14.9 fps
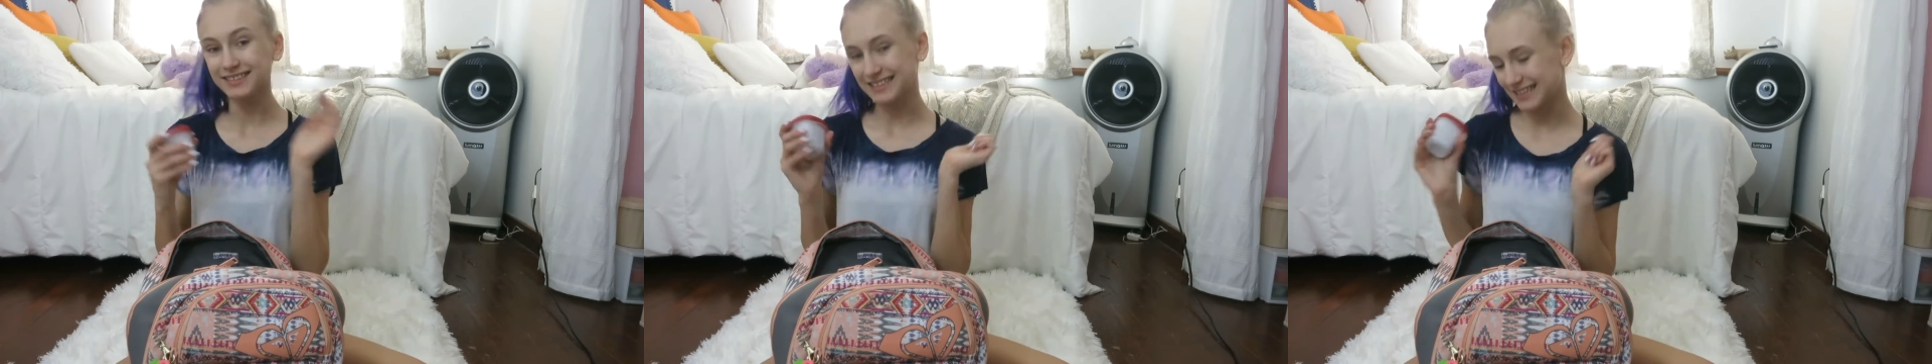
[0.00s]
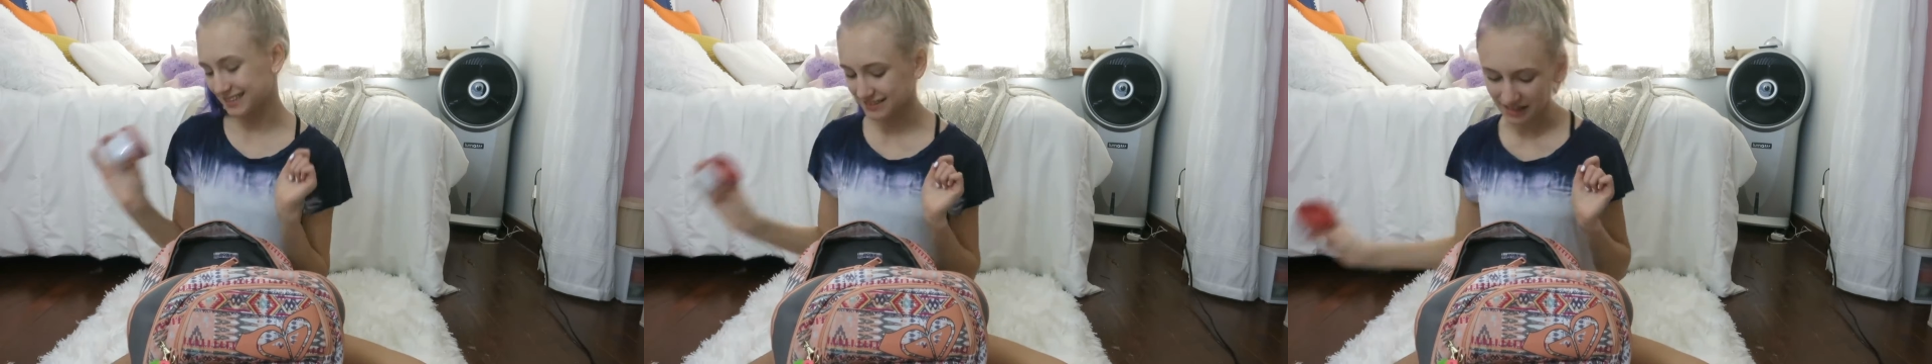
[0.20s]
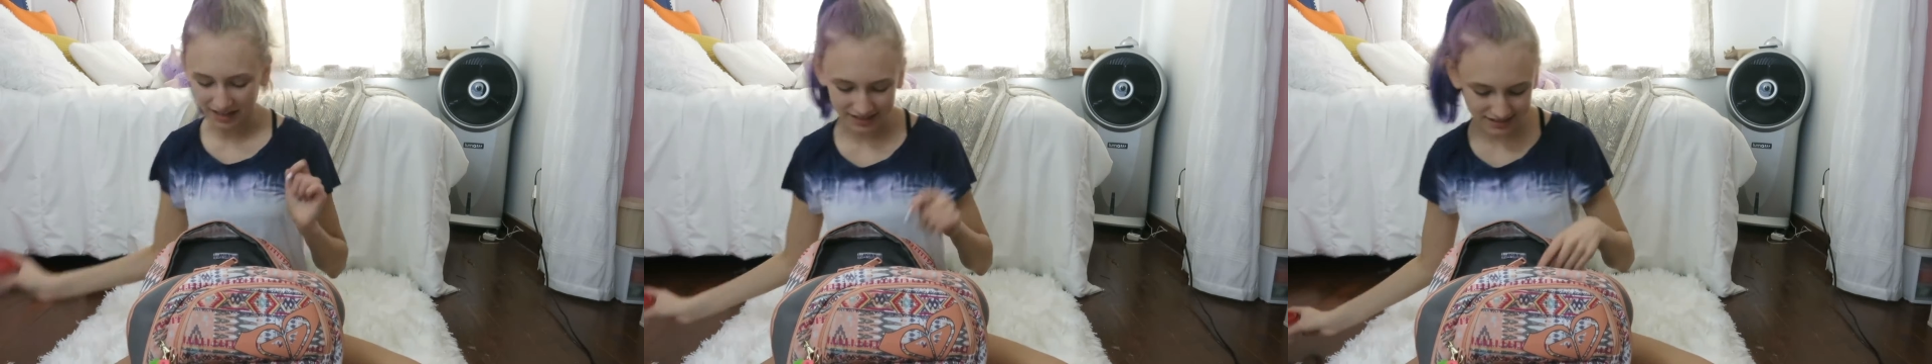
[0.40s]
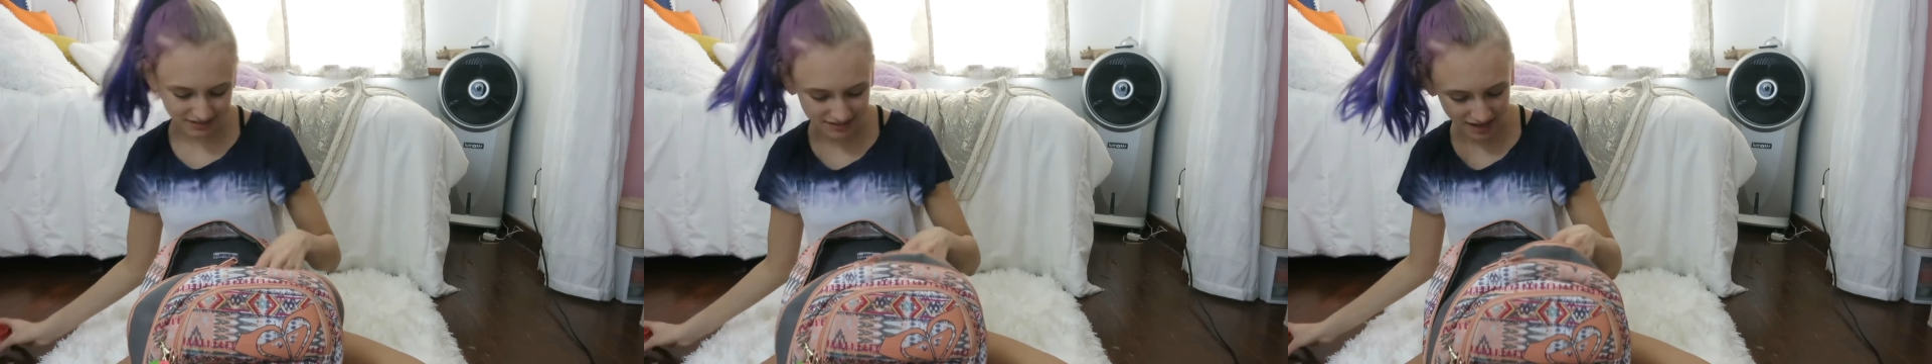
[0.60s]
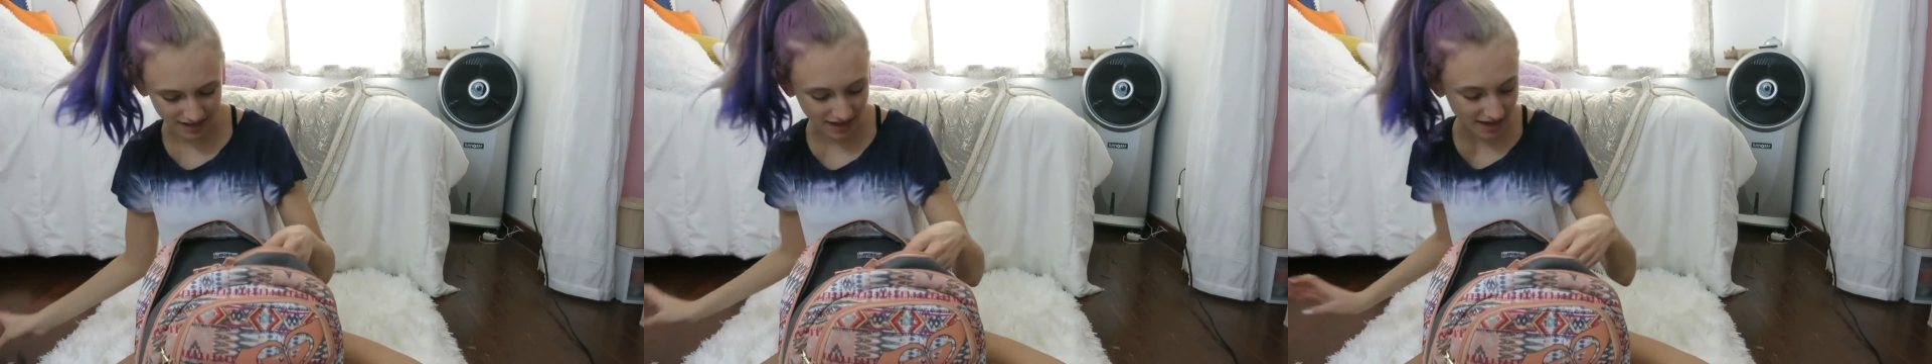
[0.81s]
That's nice.
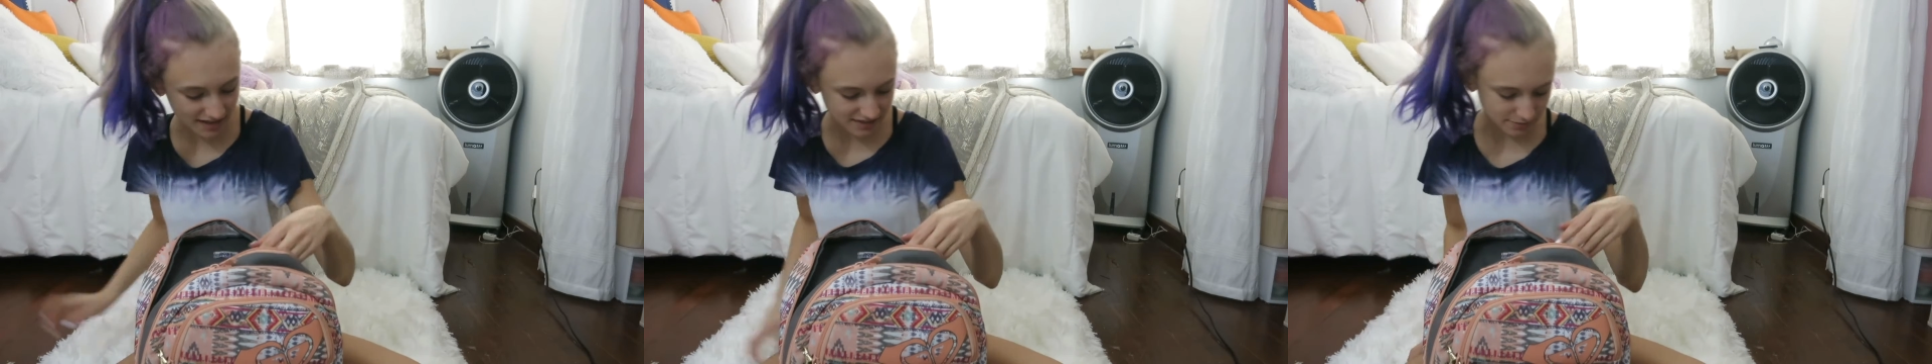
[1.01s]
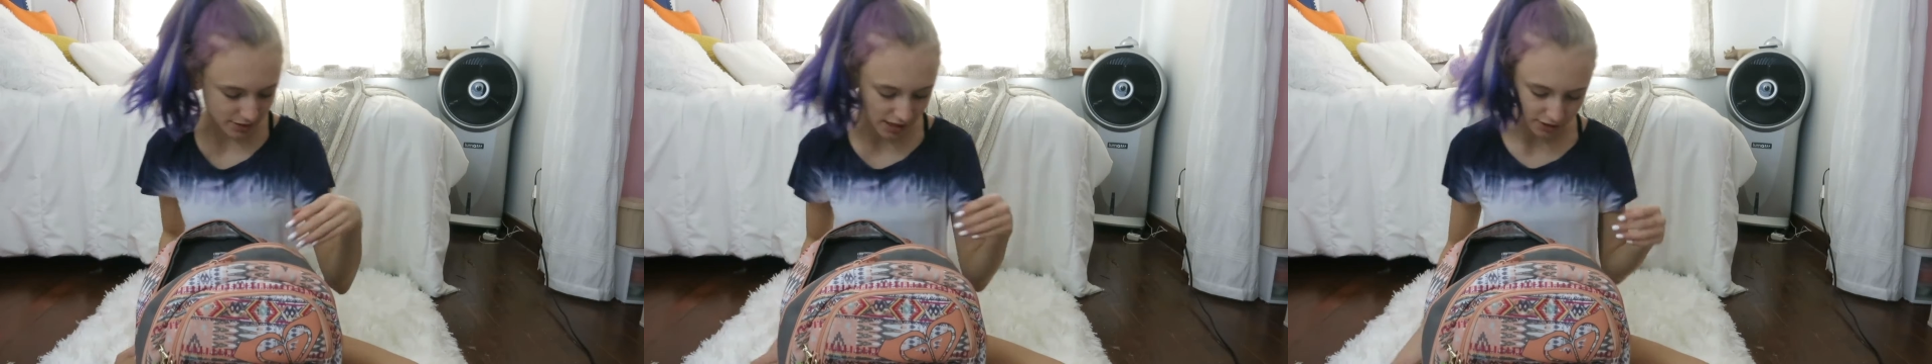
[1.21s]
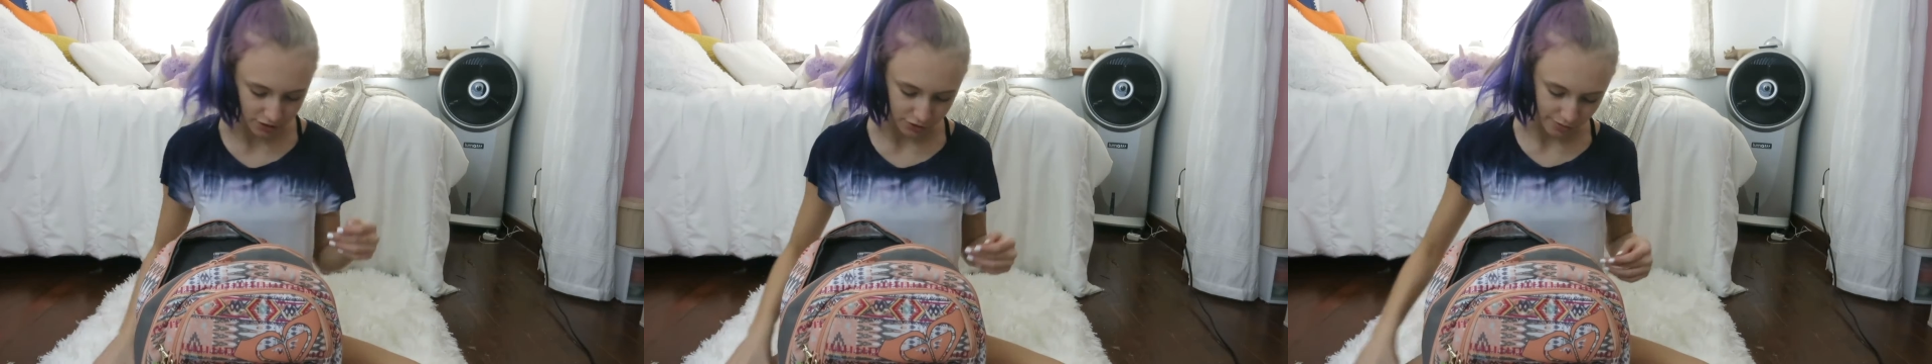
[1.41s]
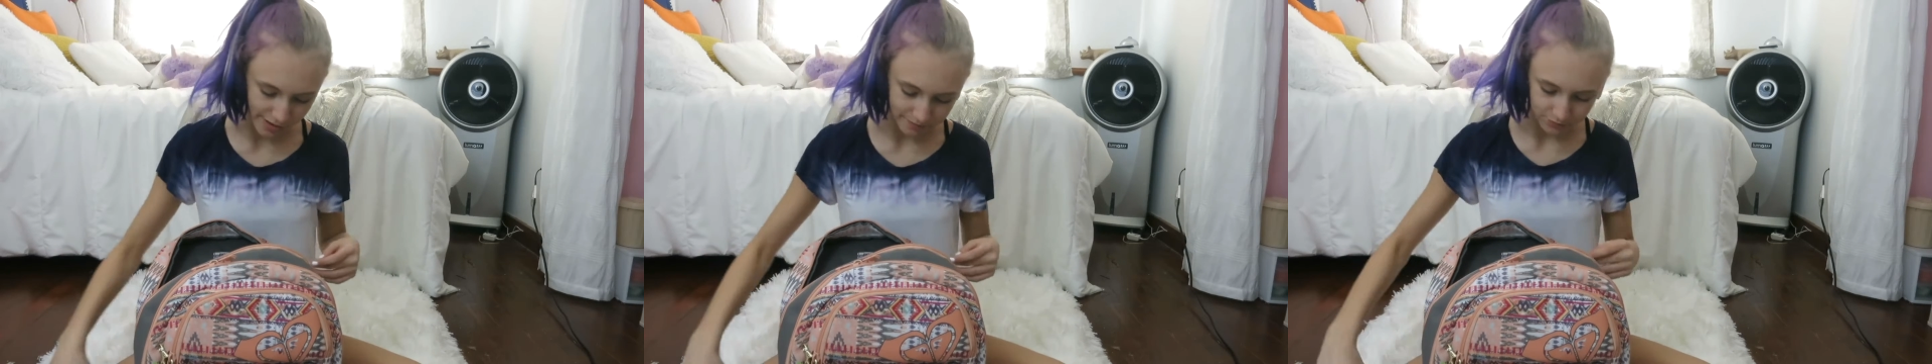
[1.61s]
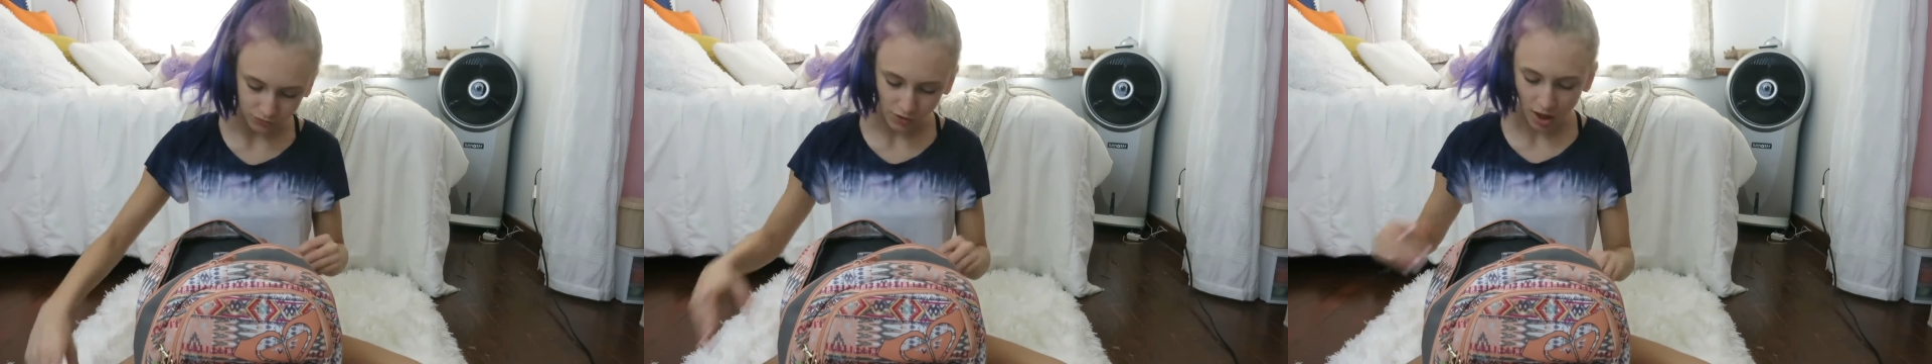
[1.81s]
I gotta add some color to
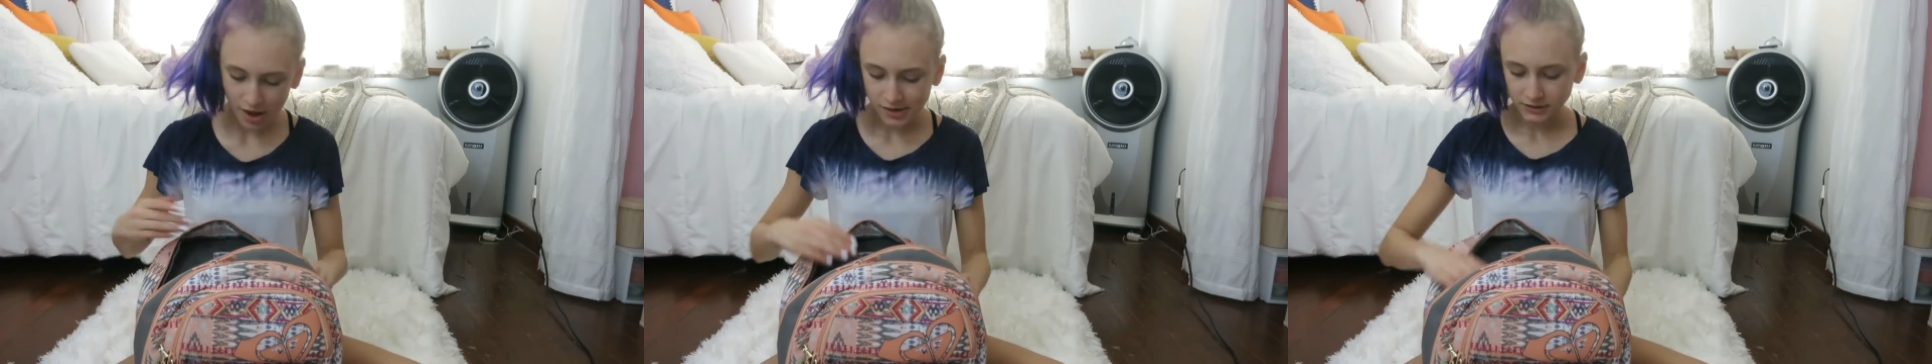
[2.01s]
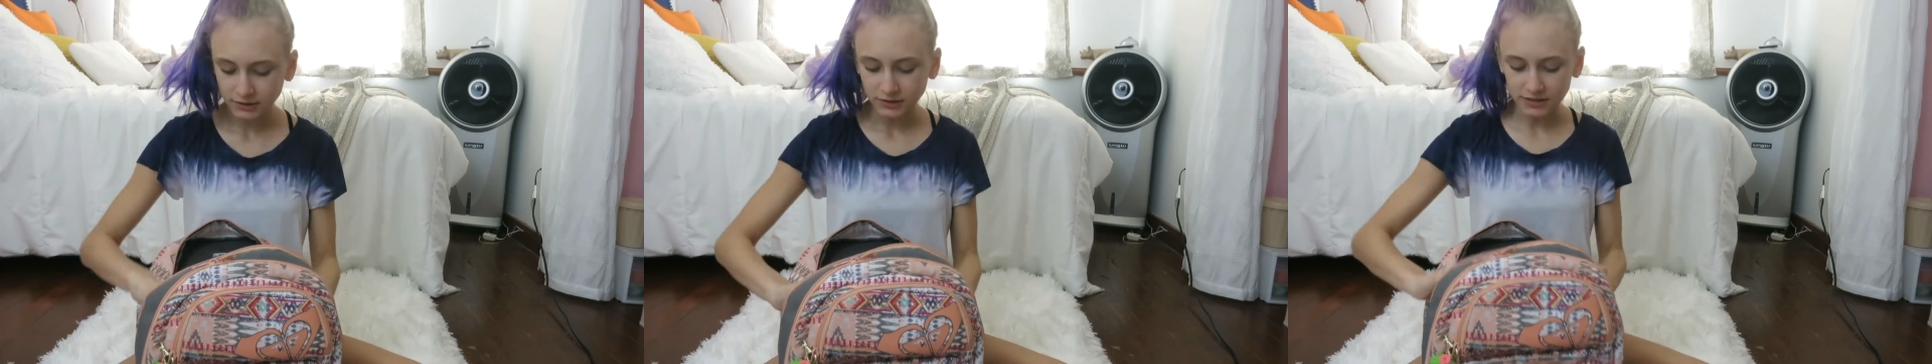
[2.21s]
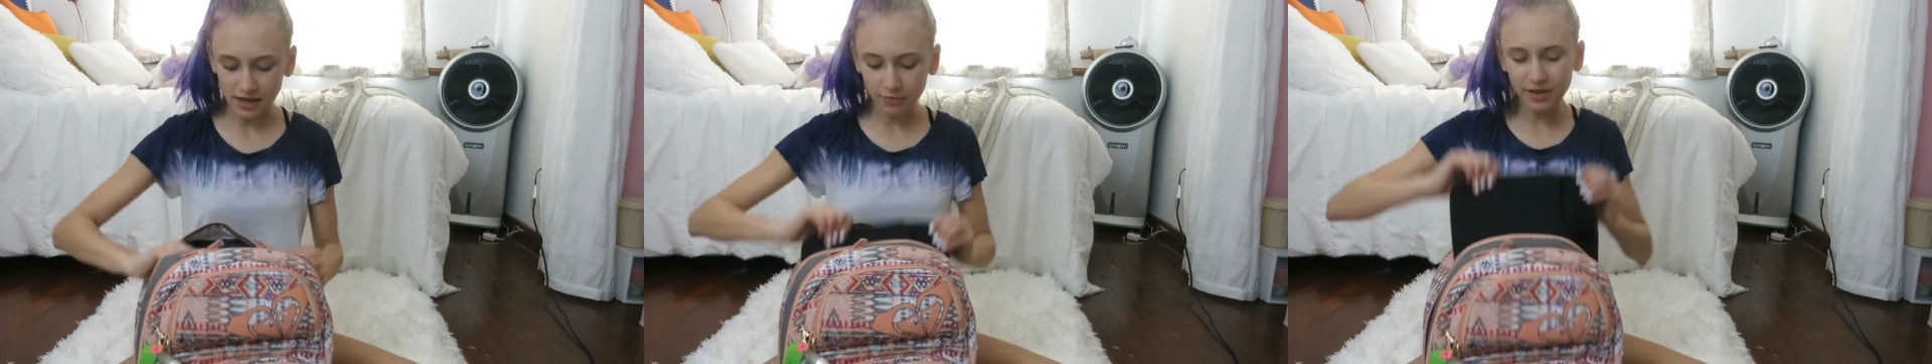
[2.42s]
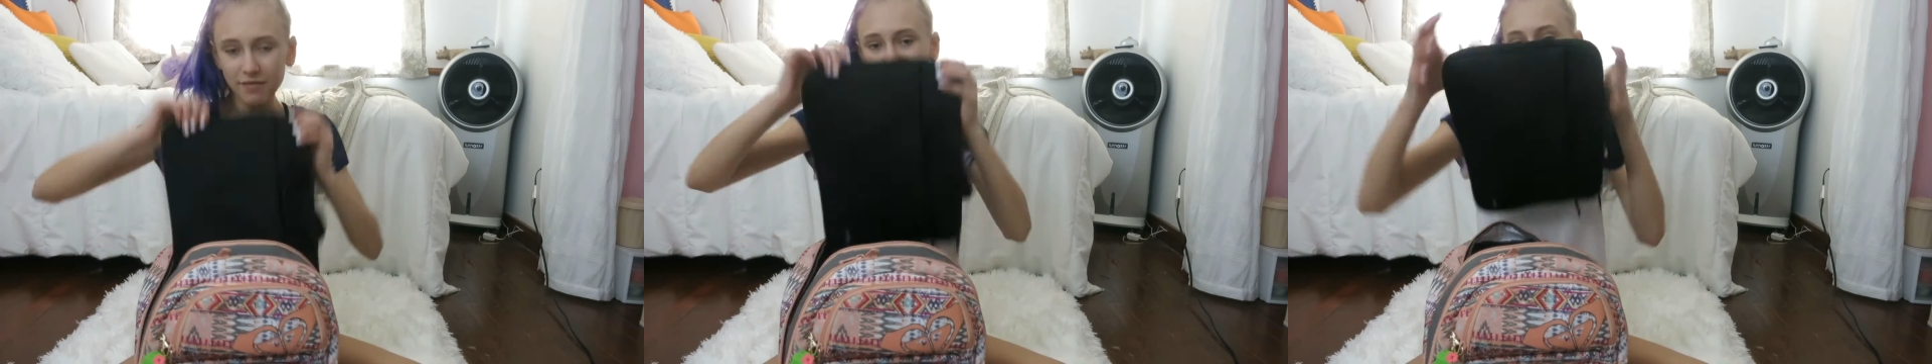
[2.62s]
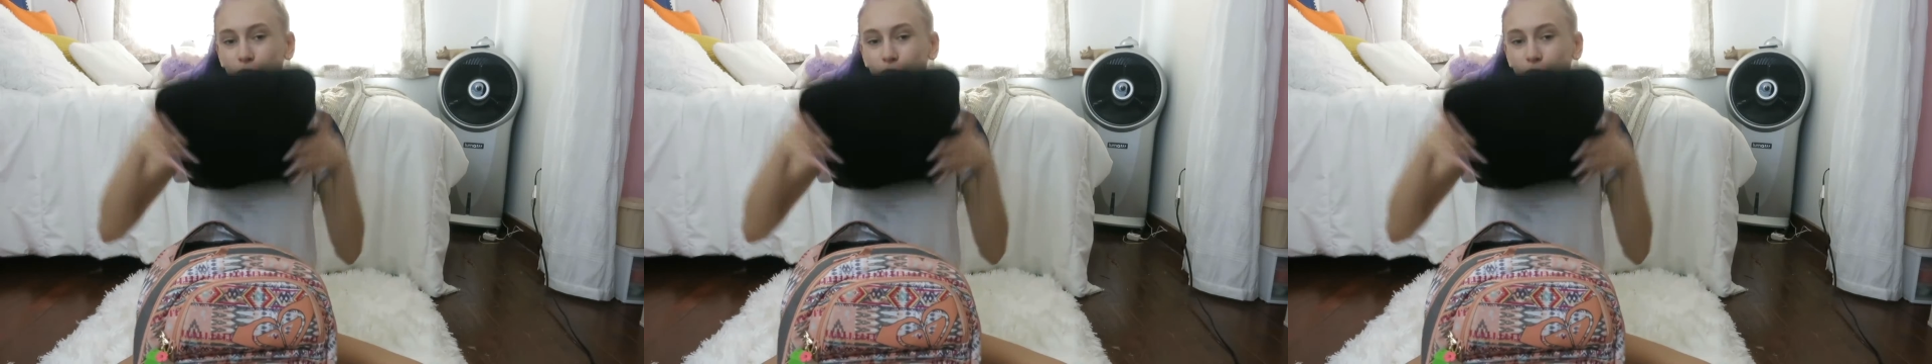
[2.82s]
it. Then we have